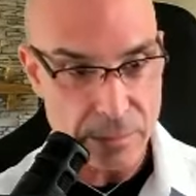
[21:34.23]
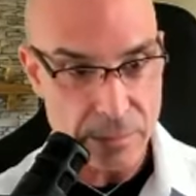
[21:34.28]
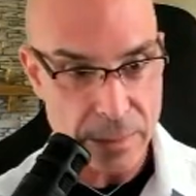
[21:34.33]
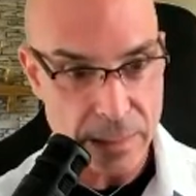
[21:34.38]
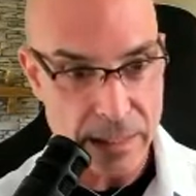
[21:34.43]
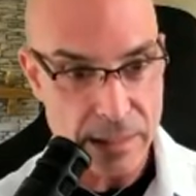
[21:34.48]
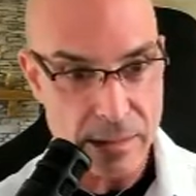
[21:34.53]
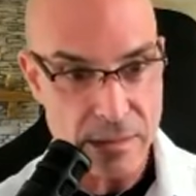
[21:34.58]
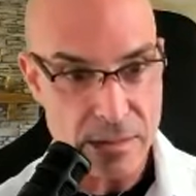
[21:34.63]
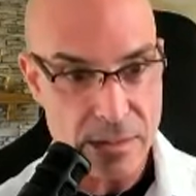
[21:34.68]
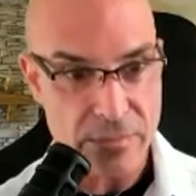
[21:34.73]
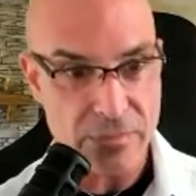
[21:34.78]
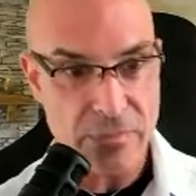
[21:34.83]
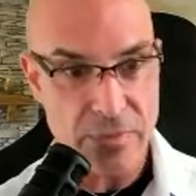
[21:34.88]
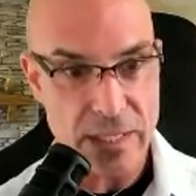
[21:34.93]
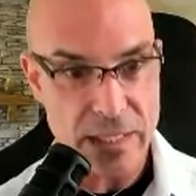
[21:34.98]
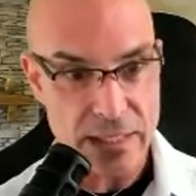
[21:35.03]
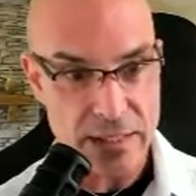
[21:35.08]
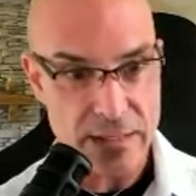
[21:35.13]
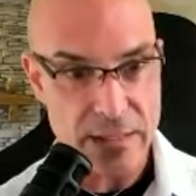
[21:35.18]
But here's the
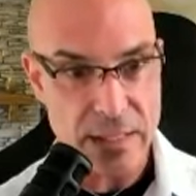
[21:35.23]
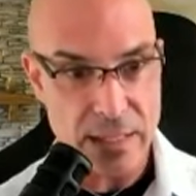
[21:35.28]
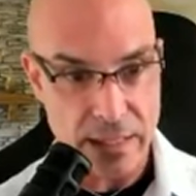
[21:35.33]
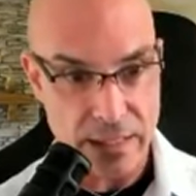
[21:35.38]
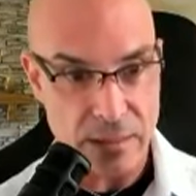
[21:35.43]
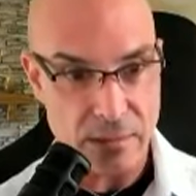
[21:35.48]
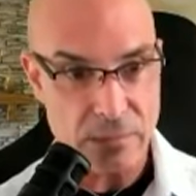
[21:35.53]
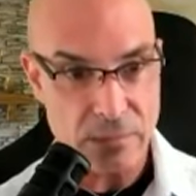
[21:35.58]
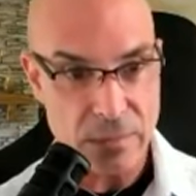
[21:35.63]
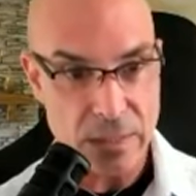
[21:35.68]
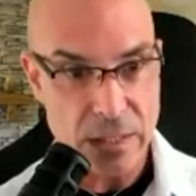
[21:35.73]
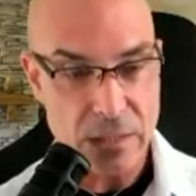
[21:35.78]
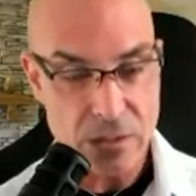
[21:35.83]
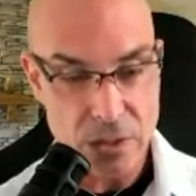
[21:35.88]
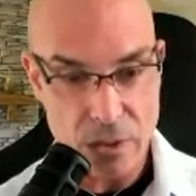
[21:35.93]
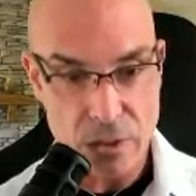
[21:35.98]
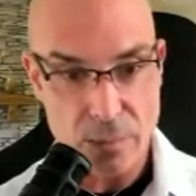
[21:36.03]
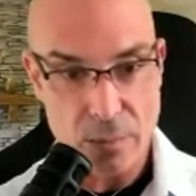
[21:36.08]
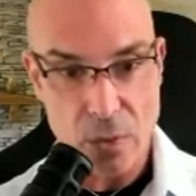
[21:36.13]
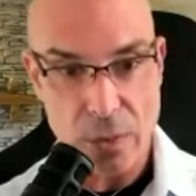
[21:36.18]
funny thing
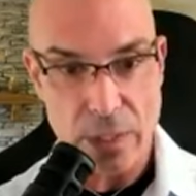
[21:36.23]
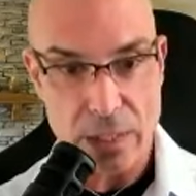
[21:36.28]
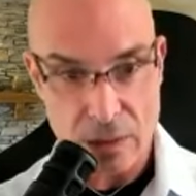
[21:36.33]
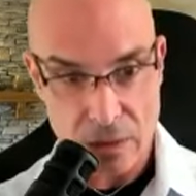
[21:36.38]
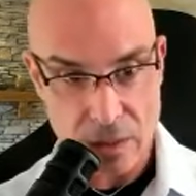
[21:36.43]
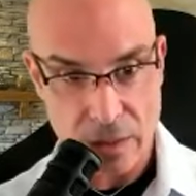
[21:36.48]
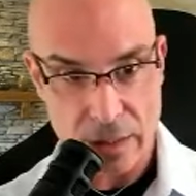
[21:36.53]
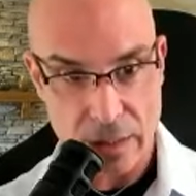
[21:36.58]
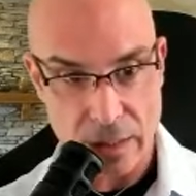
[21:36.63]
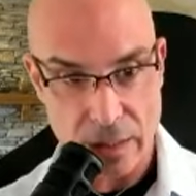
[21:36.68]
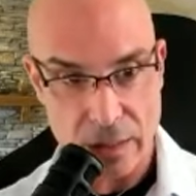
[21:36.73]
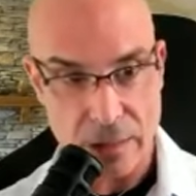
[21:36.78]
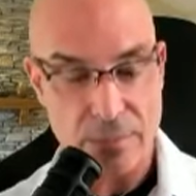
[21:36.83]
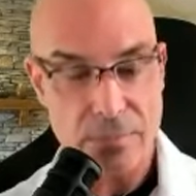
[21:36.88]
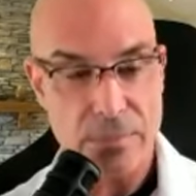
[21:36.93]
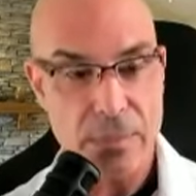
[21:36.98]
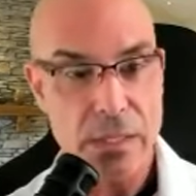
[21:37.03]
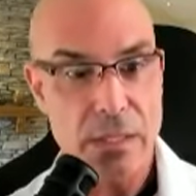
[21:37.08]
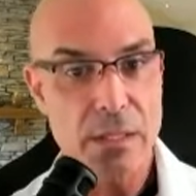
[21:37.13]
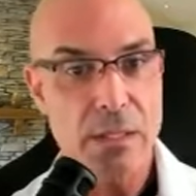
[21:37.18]
to your point earlier
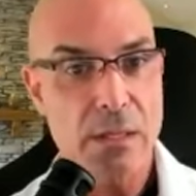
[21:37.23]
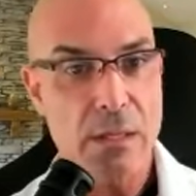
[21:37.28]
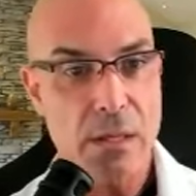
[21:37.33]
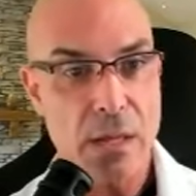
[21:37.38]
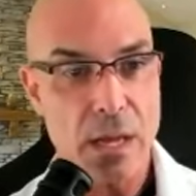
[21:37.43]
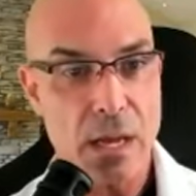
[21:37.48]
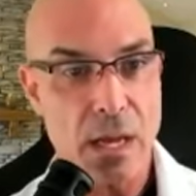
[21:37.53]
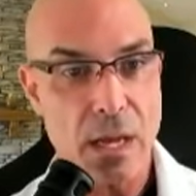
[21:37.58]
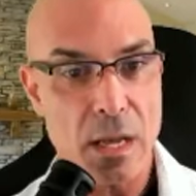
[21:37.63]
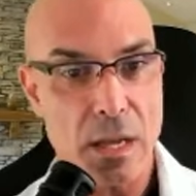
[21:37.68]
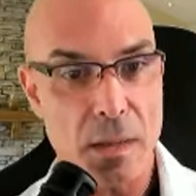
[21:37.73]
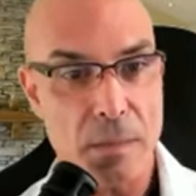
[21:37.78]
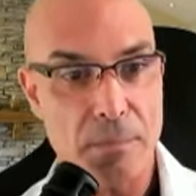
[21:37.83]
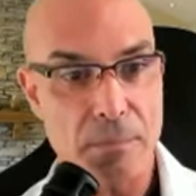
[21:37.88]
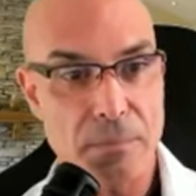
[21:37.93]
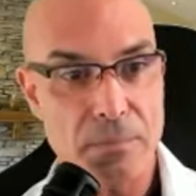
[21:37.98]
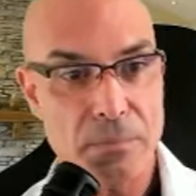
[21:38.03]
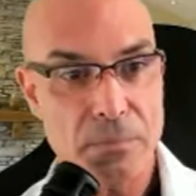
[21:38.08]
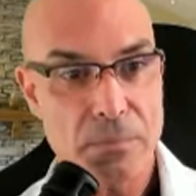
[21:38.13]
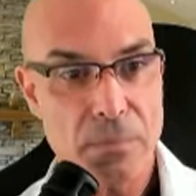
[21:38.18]

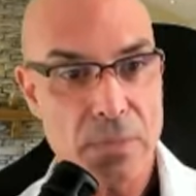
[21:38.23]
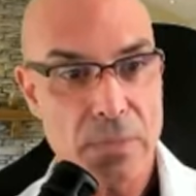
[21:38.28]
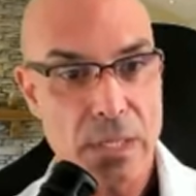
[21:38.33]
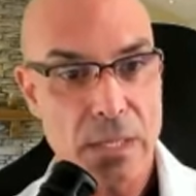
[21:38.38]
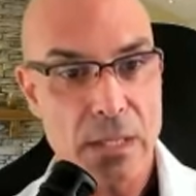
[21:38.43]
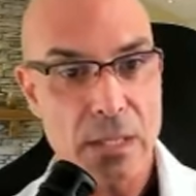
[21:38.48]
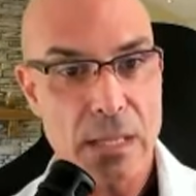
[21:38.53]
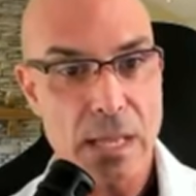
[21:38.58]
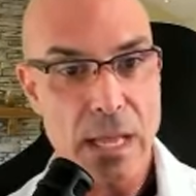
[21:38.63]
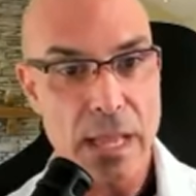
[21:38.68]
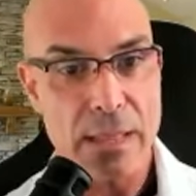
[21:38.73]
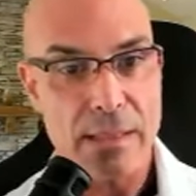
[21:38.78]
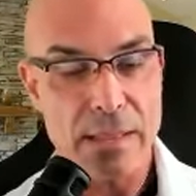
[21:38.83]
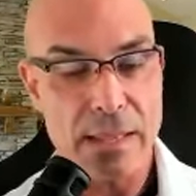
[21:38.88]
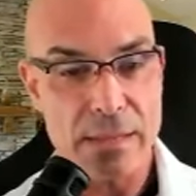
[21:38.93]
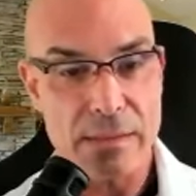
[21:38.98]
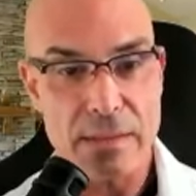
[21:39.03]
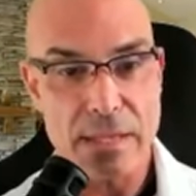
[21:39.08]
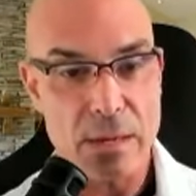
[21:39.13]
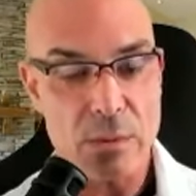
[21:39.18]
um,
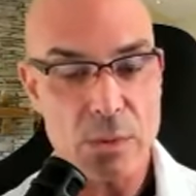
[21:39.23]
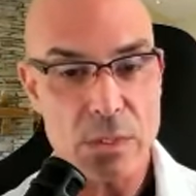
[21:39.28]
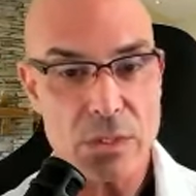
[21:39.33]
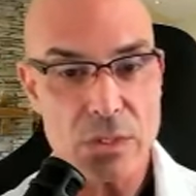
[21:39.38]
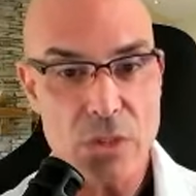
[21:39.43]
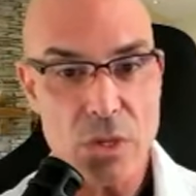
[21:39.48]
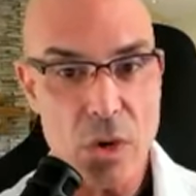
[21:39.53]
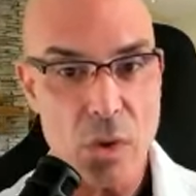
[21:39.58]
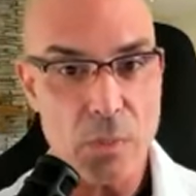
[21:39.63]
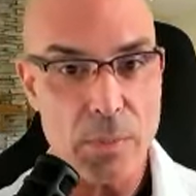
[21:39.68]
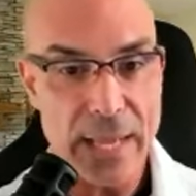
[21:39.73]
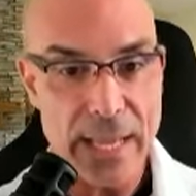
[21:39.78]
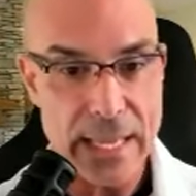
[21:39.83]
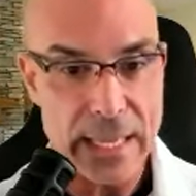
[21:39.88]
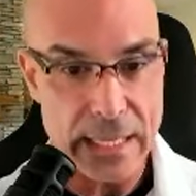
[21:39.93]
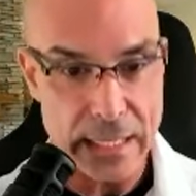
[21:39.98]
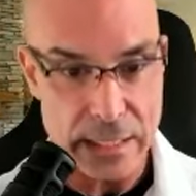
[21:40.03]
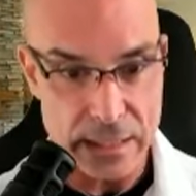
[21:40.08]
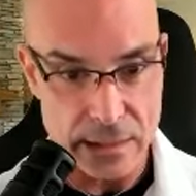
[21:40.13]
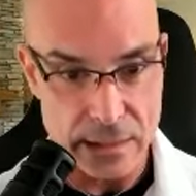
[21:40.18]
that there was no
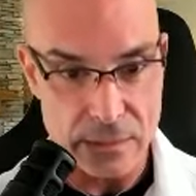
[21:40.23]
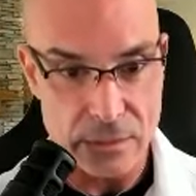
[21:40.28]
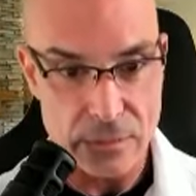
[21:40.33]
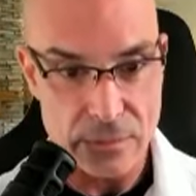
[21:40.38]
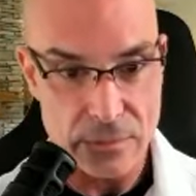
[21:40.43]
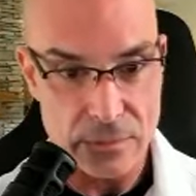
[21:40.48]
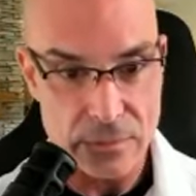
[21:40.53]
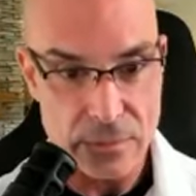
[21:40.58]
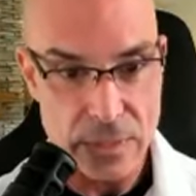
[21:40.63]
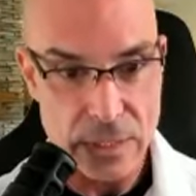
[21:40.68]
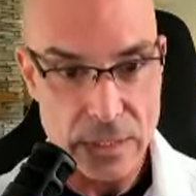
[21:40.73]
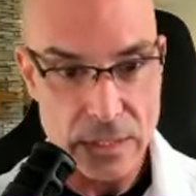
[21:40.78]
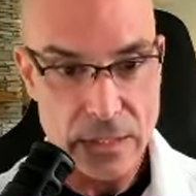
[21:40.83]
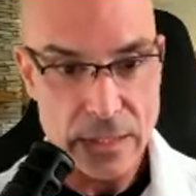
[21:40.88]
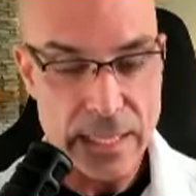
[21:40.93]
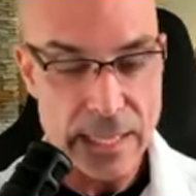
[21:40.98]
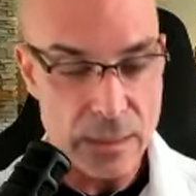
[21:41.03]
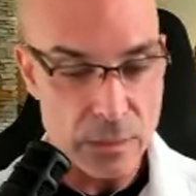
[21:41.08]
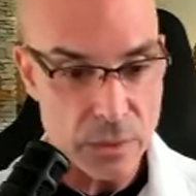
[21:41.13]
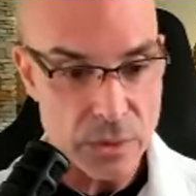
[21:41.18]
pain.
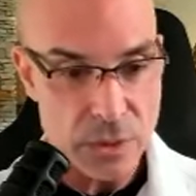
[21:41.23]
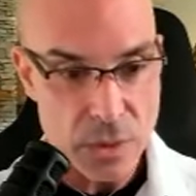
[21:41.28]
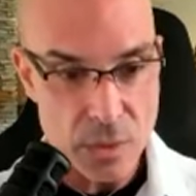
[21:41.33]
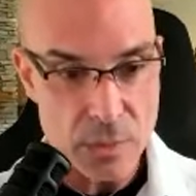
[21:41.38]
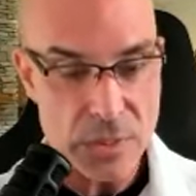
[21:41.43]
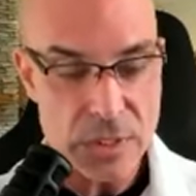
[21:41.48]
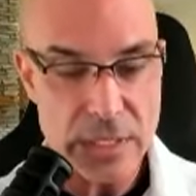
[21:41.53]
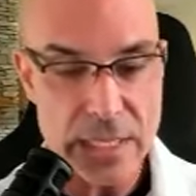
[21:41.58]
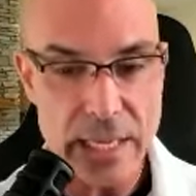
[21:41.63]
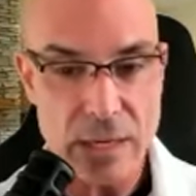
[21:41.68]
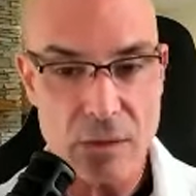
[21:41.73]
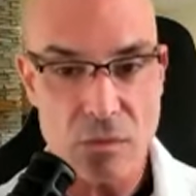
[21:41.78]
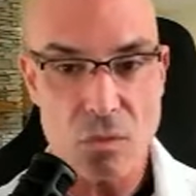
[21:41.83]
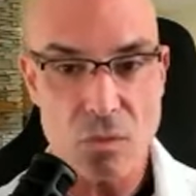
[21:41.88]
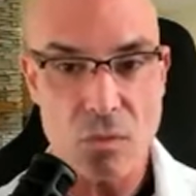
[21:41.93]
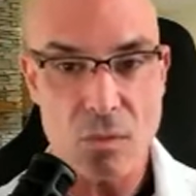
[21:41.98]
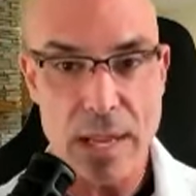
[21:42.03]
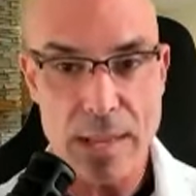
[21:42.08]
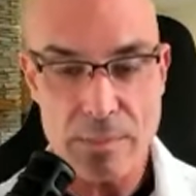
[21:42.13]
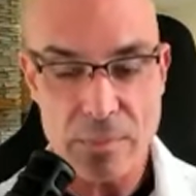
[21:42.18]
It was almost like
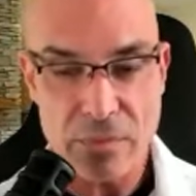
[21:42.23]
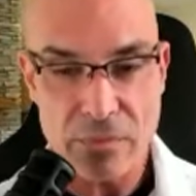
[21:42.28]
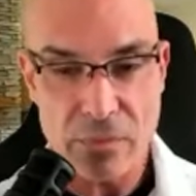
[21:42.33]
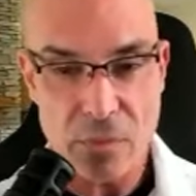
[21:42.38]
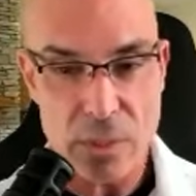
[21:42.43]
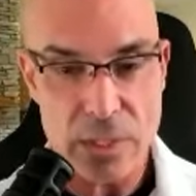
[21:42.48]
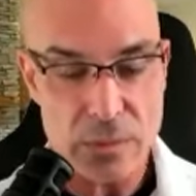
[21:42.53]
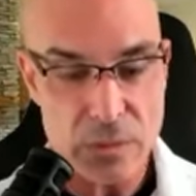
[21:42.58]
right before